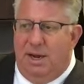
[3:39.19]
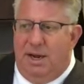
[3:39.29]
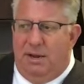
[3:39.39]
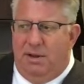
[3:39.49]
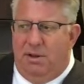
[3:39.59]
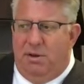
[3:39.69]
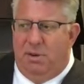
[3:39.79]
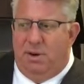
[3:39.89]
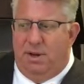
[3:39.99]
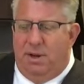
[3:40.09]
who
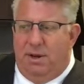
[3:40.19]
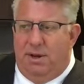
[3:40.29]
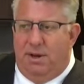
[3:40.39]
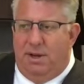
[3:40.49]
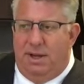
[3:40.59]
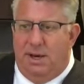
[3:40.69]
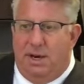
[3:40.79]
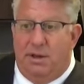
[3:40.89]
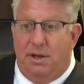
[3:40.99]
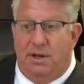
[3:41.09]
are
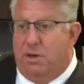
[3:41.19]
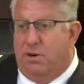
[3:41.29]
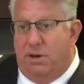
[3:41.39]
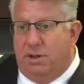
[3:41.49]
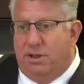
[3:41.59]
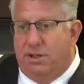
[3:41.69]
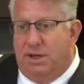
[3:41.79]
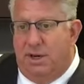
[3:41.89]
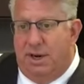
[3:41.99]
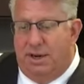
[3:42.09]
the donors,
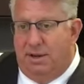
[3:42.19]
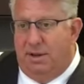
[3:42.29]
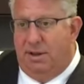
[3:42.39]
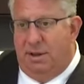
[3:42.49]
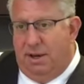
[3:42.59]
and